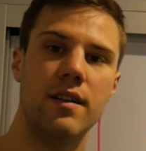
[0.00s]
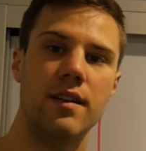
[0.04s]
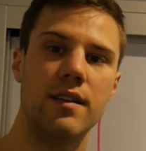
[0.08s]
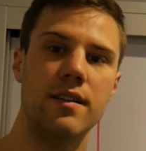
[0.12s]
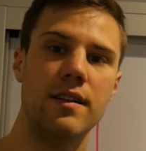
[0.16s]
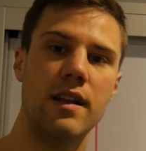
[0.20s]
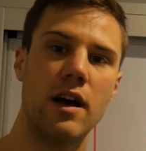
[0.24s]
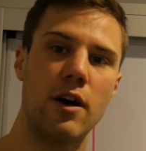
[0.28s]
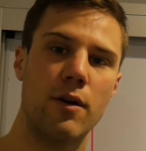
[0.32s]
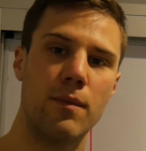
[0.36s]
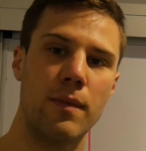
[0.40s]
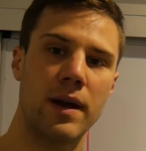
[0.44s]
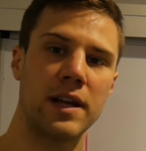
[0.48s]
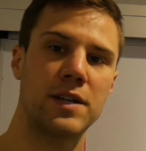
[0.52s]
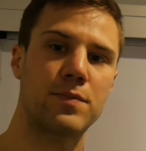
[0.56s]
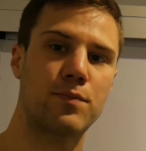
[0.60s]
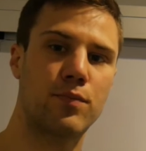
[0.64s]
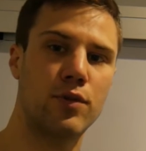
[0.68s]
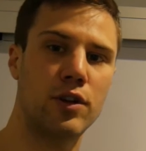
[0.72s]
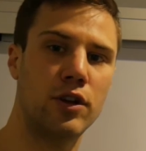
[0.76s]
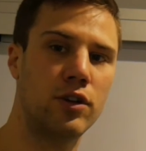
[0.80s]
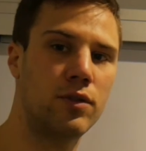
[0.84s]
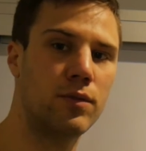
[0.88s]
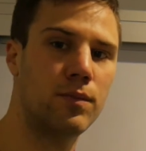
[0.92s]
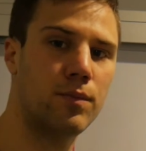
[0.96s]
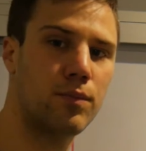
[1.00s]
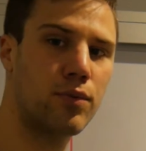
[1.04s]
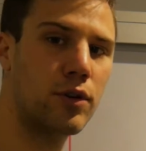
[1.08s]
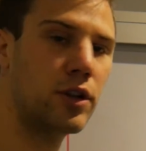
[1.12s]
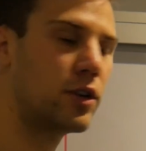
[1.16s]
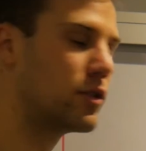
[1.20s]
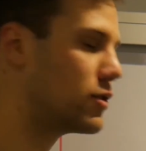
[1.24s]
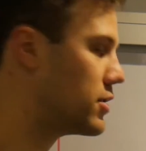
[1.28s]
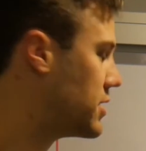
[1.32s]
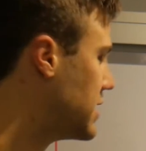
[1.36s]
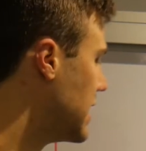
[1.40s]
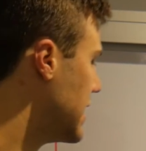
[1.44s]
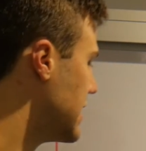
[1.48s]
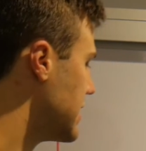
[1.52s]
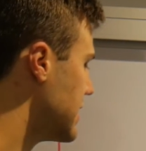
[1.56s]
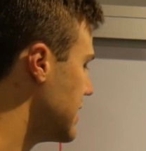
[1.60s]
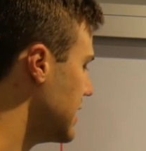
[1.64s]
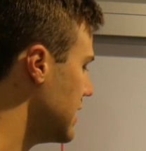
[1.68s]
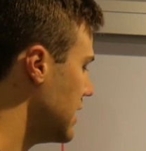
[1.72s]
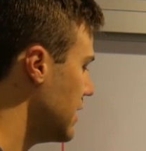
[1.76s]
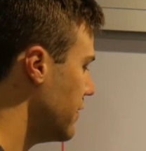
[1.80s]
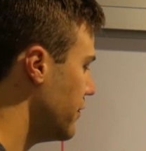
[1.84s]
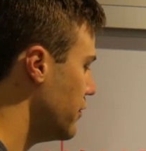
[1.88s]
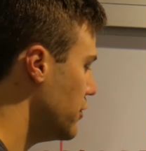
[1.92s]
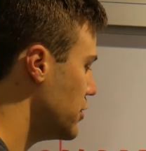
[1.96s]
Now it makes pretty good sense
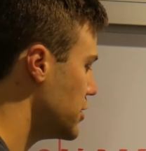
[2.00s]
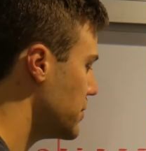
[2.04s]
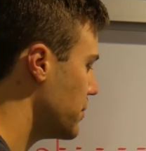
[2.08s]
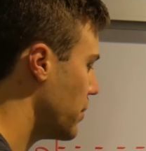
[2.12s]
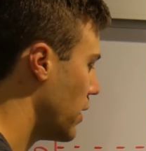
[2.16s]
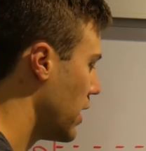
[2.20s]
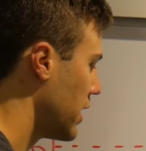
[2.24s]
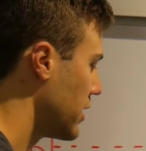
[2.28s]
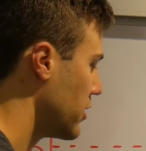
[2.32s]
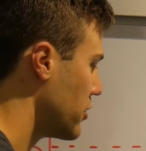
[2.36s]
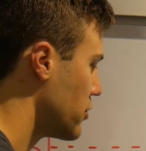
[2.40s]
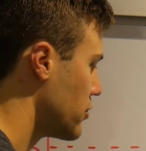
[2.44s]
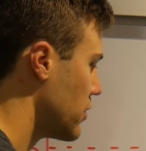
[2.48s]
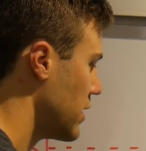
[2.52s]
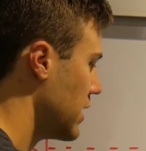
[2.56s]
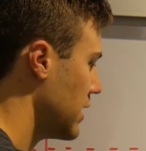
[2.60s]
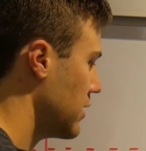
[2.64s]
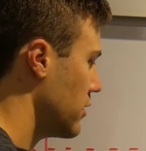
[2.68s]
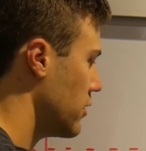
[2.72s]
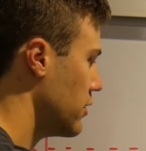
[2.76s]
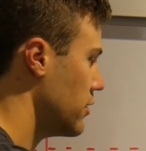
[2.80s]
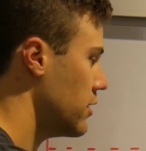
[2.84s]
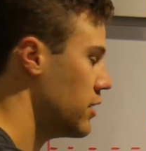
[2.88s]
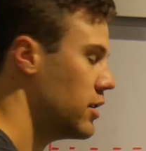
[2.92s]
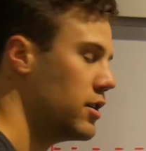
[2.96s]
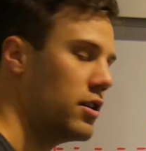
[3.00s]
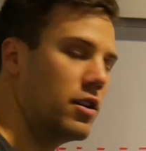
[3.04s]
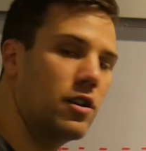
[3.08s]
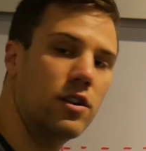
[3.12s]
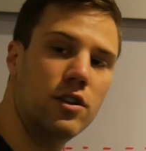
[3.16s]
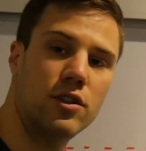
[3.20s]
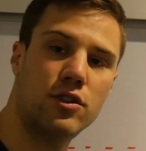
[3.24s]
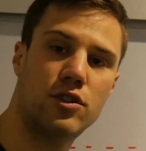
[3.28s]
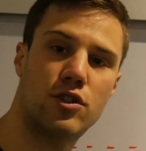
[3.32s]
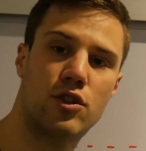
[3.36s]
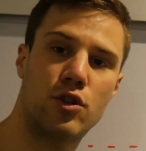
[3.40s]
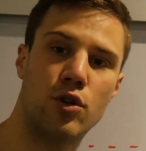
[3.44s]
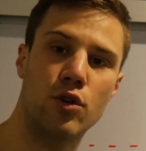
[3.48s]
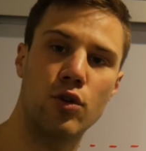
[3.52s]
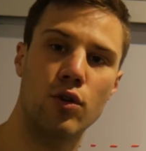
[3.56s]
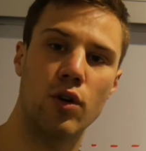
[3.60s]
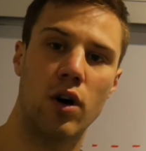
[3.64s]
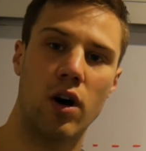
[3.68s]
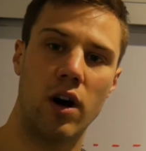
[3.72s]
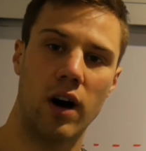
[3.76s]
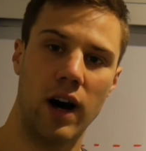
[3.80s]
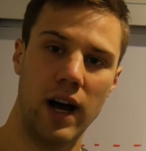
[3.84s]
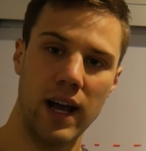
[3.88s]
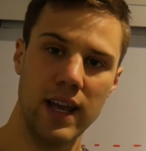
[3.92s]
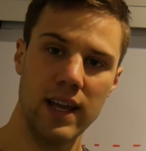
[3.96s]
that if you spike your training load too
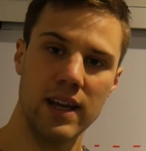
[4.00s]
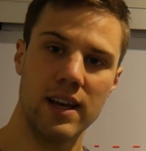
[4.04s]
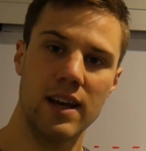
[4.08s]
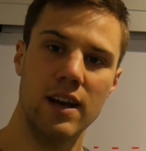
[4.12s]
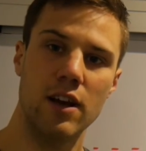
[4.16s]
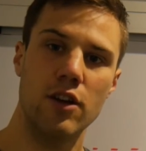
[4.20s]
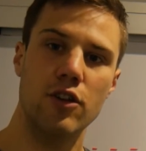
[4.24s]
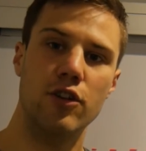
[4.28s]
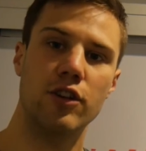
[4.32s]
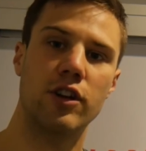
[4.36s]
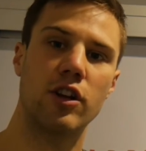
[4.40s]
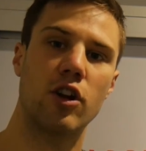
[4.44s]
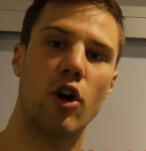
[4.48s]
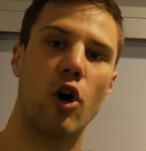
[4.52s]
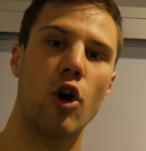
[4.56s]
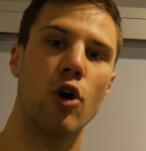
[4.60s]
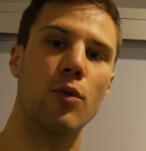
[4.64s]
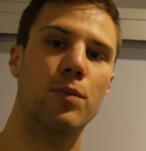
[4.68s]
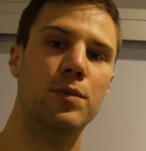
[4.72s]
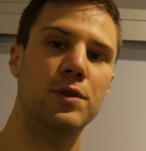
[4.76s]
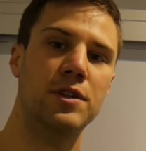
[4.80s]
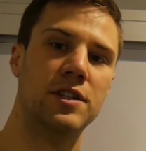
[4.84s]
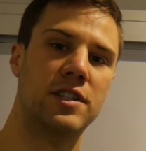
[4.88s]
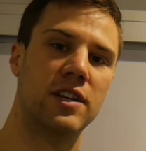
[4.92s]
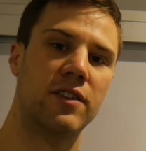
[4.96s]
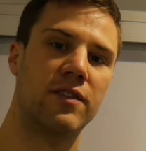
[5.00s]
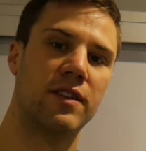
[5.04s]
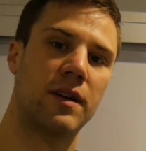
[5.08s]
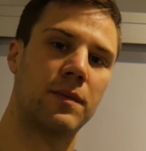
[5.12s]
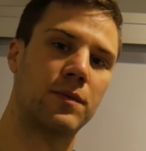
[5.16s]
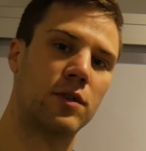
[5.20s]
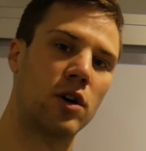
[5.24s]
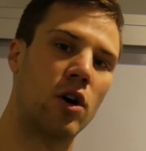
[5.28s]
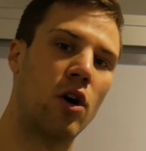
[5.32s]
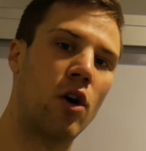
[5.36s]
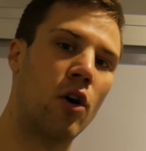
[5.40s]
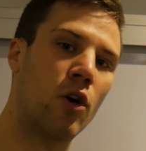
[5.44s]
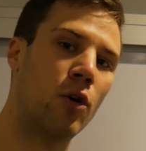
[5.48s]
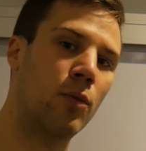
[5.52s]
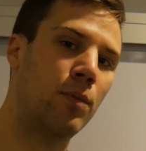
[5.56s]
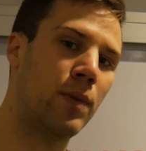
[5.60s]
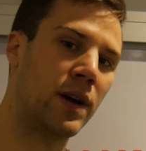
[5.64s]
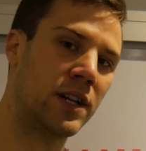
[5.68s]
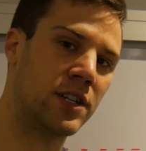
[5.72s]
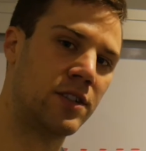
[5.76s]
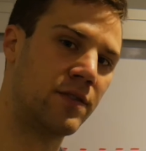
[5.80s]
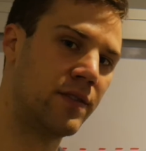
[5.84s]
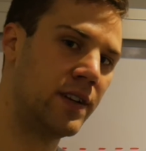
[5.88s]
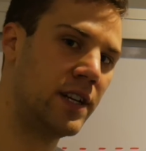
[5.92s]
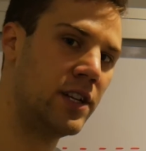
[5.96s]
high, you're going to open yourself up to a whole
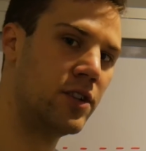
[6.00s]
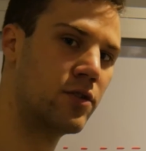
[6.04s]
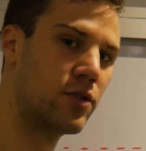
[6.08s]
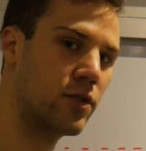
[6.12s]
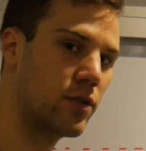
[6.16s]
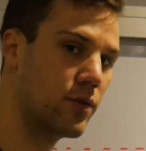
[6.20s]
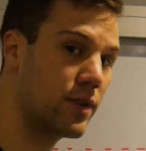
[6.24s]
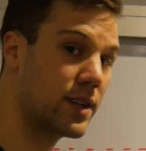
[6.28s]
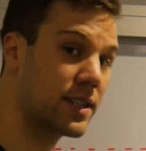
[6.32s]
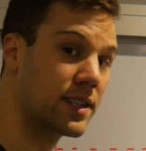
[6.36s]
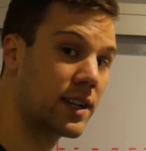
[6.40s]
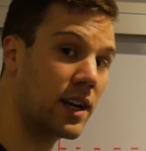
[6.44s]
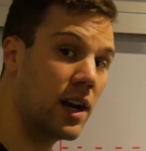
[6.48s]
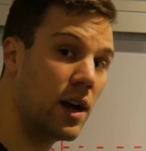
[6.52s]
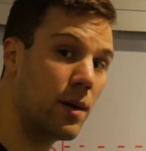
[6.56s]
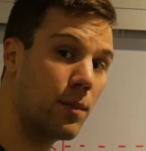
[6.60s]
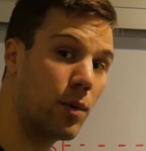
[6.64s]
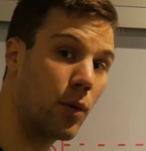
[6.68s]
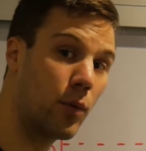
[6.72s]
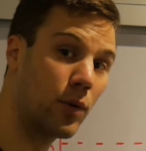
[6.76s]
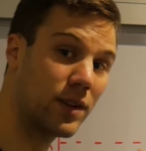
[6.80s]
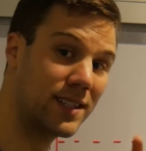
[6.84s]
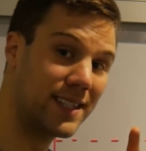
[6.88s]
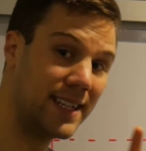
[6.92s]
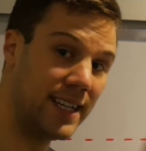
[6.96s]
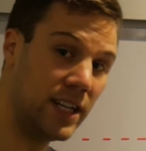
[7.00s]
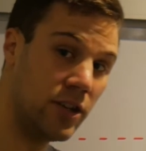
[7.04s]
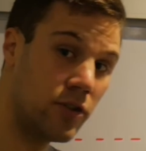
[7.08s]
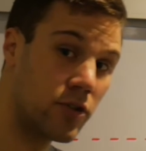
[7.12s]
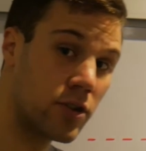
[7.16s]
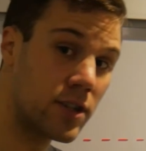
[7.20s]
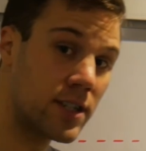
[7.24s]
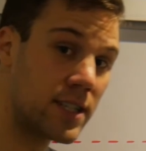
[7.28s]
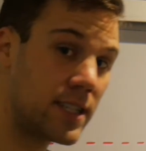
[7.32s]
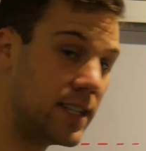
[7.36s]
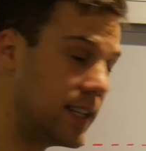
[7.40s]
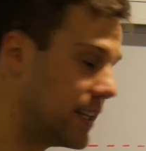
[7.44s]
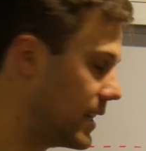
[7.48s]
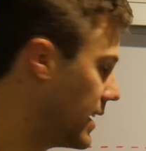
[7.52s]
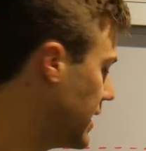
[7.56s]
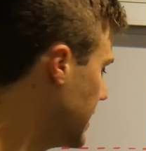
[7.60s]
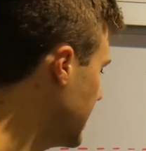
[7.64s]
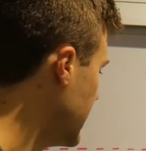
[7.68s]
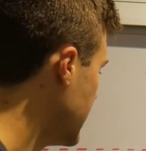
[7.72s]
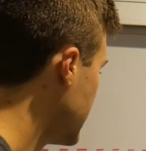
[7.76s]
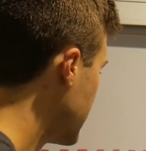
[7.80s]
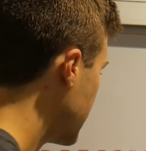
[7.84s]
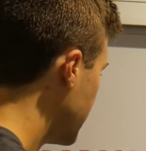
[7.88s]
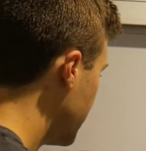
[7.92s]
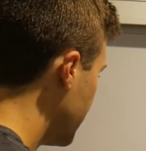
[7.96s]
bunch of injury risk. But what's interesting
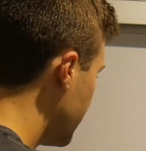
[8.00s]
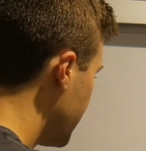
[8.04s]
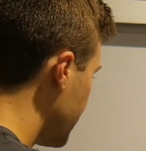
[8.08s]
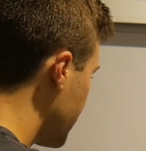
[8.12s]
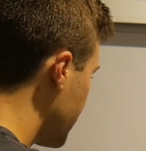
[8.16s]
is